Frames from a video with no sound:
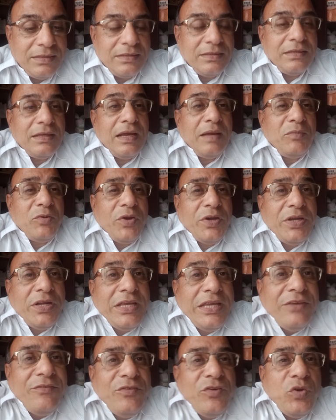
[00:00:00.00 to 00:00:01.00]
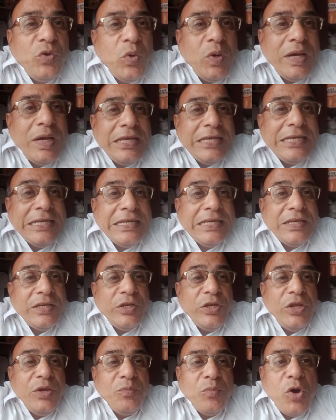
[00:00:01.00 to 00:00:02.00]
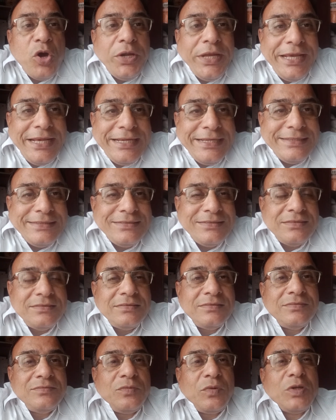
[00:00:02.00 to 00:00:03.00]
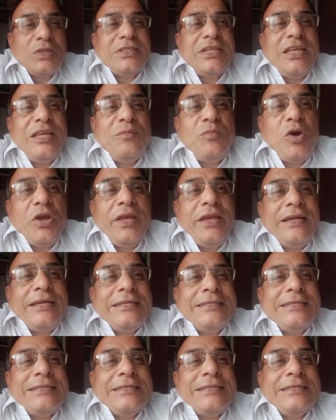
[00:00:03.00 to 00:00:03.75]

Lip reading: I'm going to give you a mnemonic. What is a mnemonic?